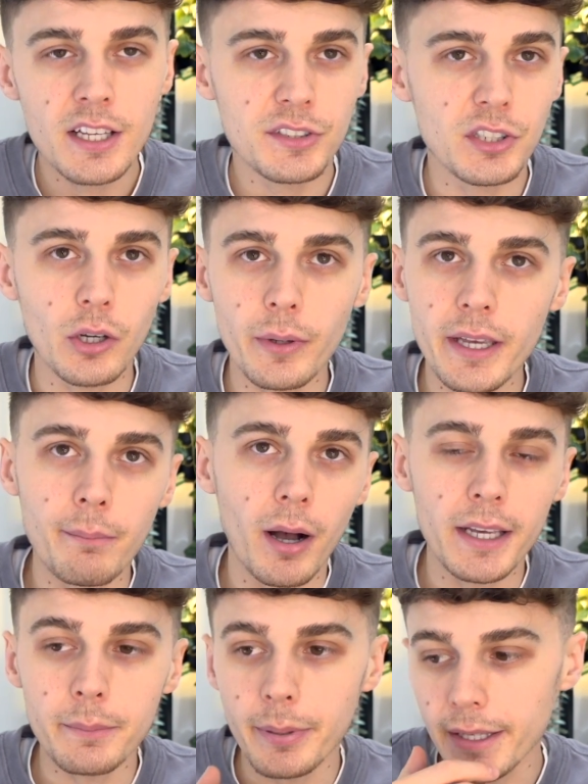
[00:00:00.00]
So it
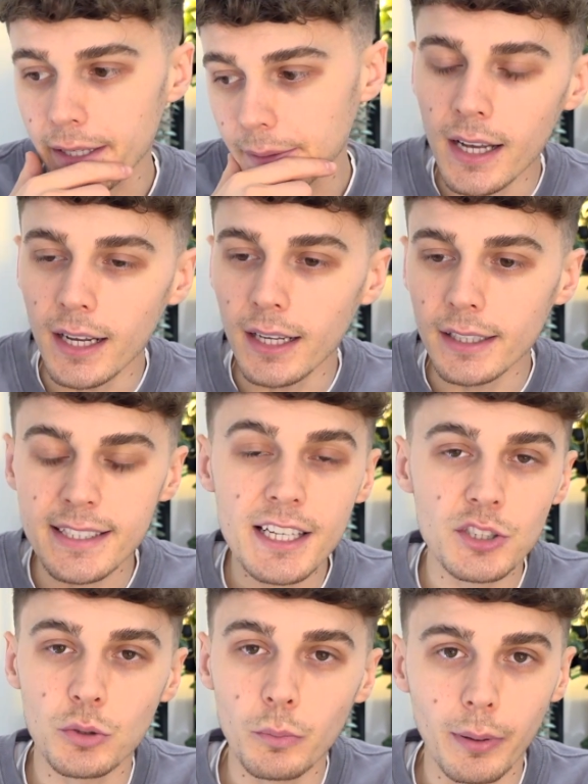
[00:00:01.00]
might be a
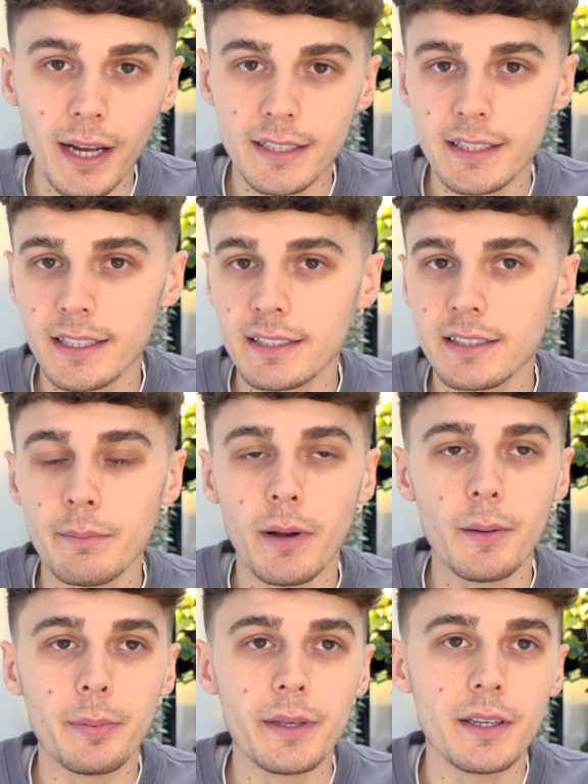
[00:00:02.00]
dental practice, it
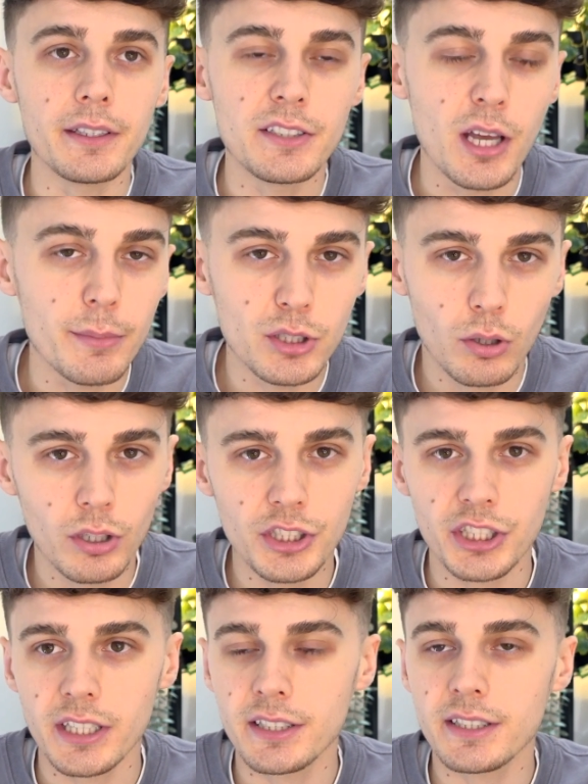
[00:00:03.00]
might be a
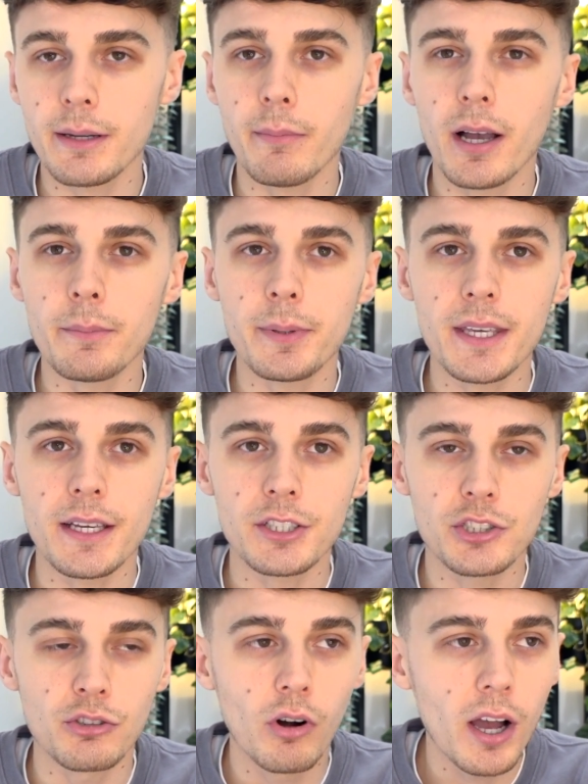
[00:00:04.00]
dermatologist, it might be a
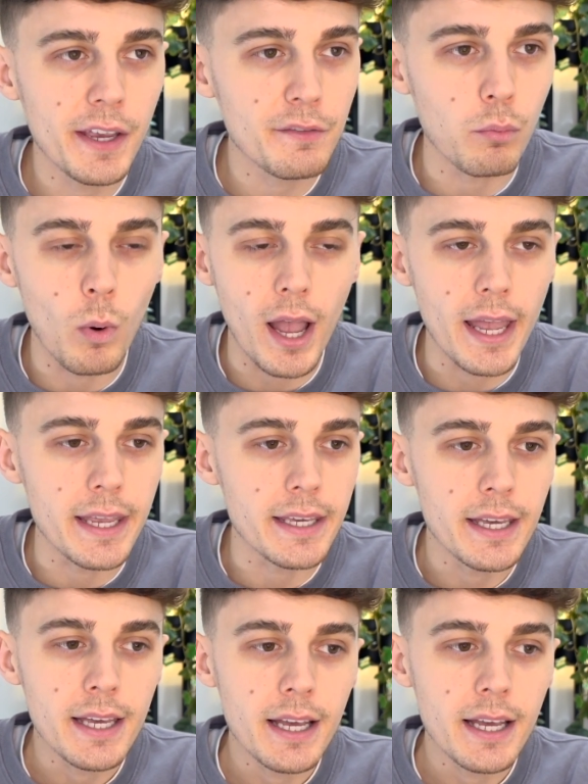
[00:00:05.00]
driveway